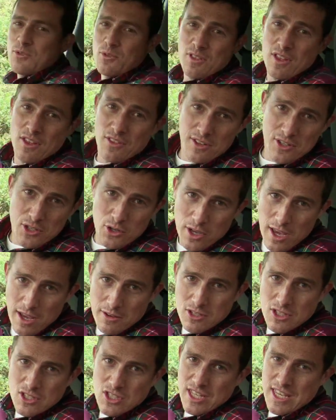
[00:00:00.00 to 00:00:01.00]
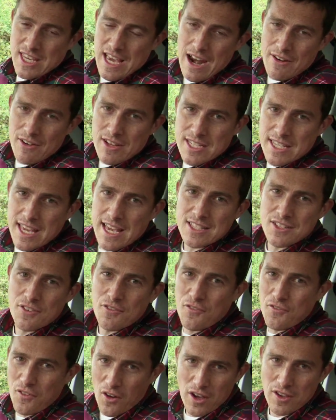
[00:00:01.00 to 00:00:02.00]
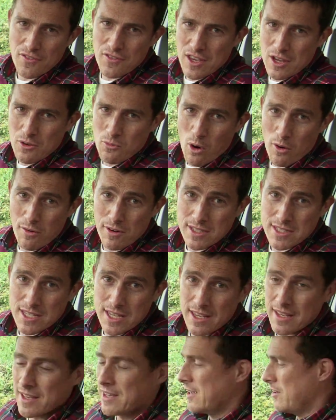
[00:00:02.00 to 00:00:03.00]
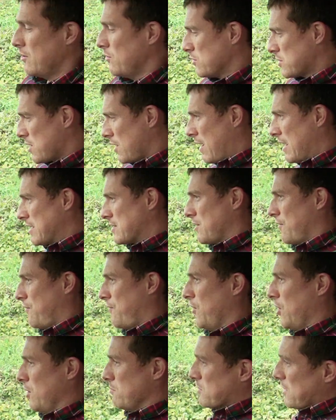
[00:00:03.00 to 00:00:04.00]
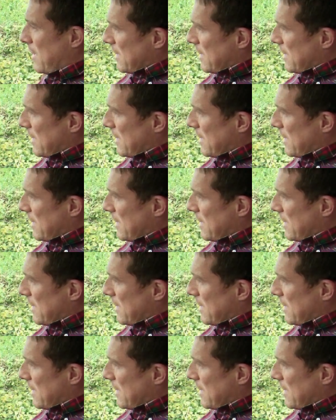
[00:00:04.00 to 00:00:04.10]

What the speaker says: with other Toyotas, the Yaris gets a 5-year warranty. It also has the firm's